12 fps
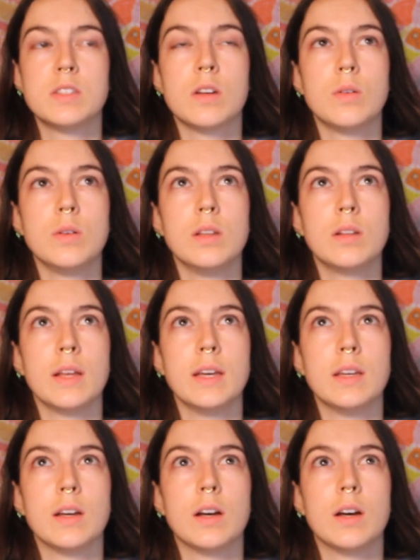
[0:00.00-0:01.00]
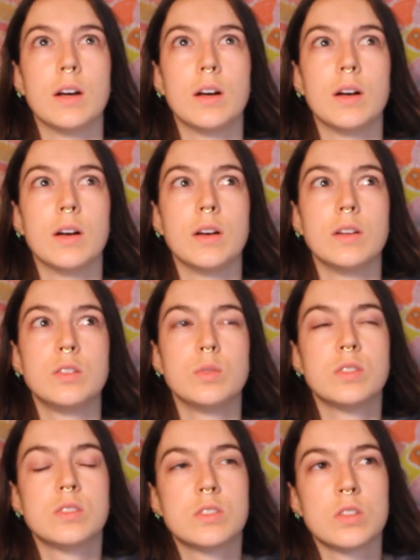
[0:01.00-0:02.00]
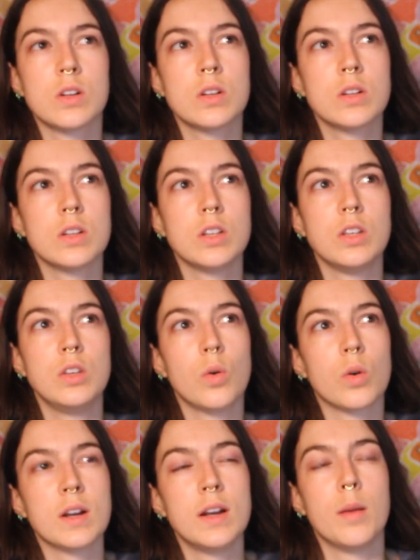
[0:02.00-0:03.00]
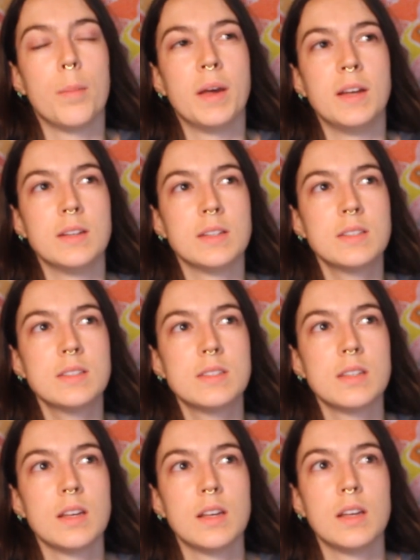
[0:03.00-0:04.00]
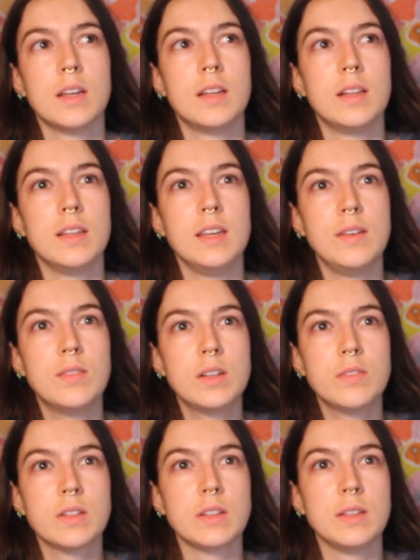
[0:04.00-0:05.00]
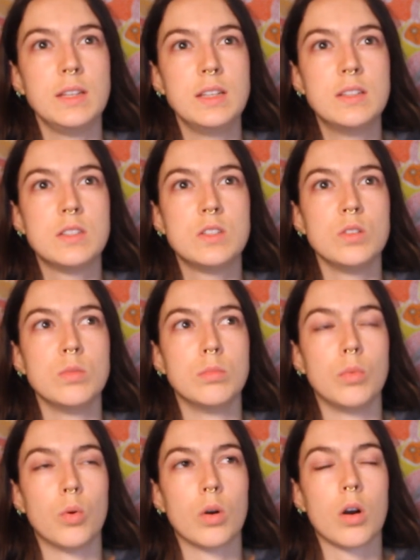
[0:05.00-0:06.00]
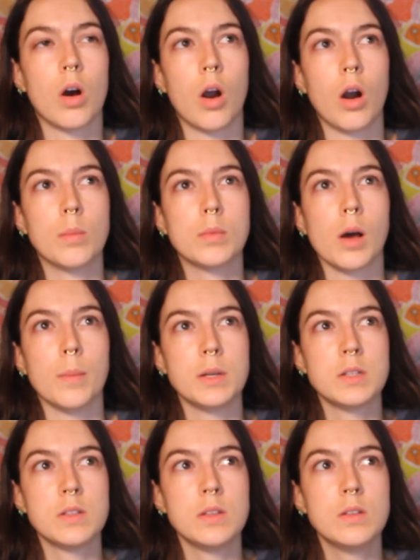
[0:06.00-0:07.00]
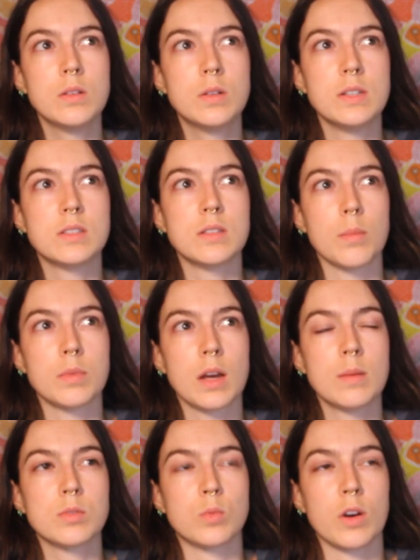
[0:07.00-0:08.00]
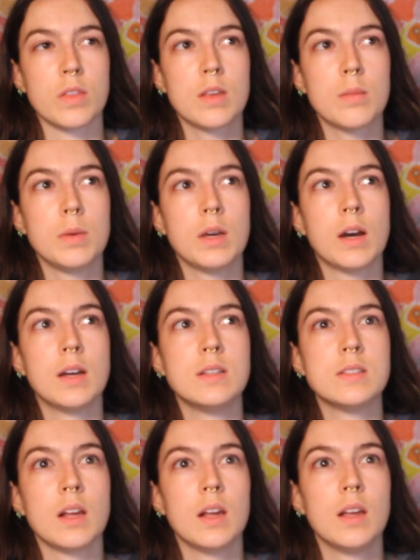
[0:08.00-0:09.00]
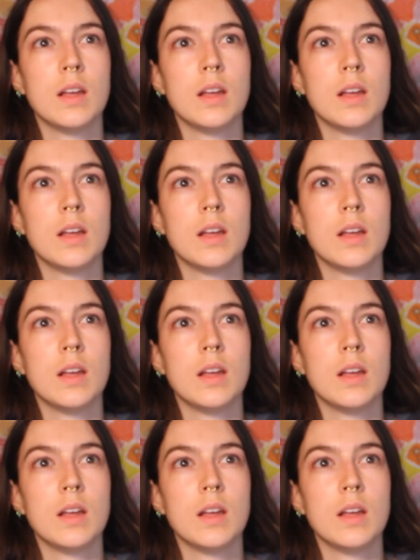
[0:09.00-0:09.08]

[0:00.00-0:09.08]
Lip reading: So like to assert your independence, even if it leads to more harm coming to you, is sometimes worth it, because